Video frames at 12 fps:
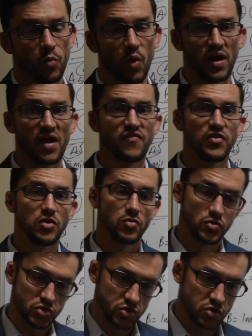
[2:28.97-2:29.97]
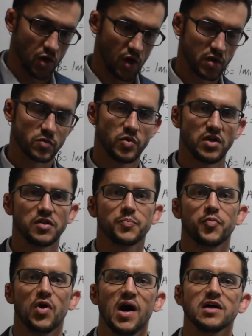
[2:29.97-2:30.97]
Whatever you start with
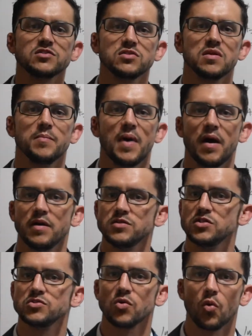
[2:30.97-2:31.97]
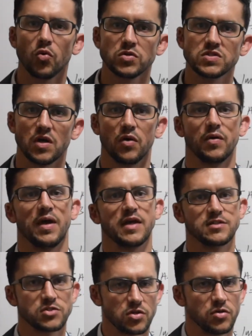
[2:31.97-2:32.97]
prior to the marriage is also
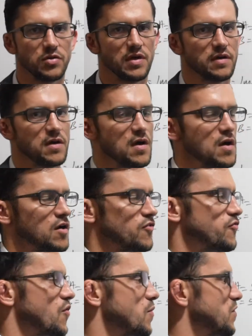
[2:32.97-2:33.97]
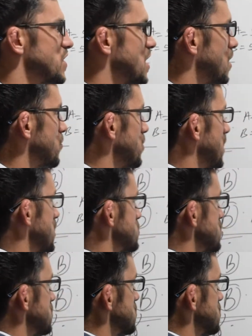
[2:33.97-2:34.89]
excluded from the calculation